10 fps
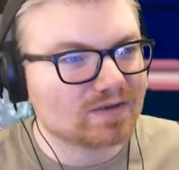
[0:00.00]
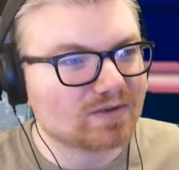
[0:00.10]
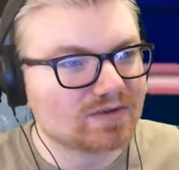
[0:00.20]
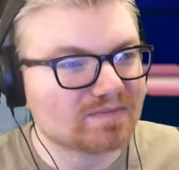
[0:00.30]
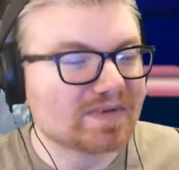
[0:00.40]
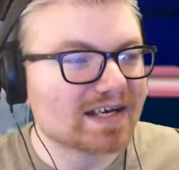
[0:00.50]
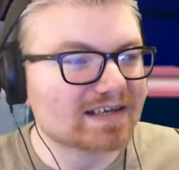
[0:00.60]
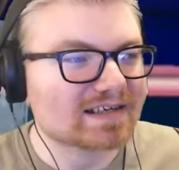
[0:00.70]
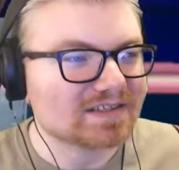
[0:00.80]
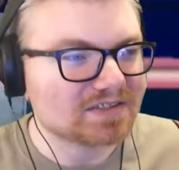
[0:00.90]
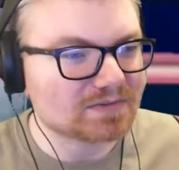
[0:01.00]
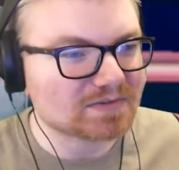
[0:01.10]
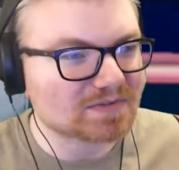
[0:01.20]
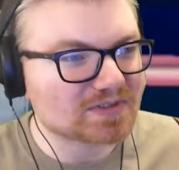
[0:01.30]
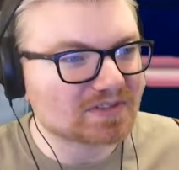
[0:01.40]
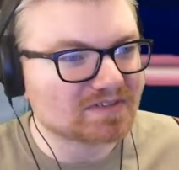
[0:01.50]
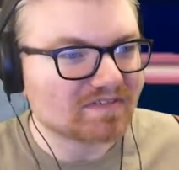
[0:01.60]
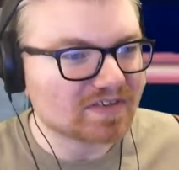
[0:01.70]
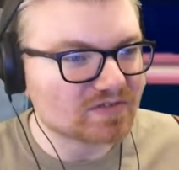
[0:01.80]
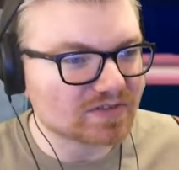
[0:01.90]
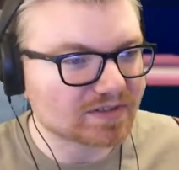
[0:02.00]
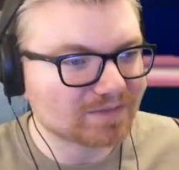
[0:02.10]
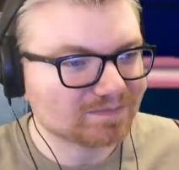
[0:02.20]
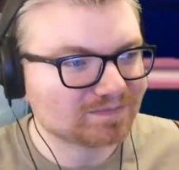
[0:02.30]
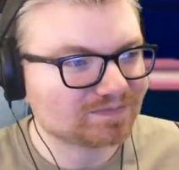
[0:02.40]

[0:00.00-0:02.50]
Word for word: Welcome back. I knew you would return eventually.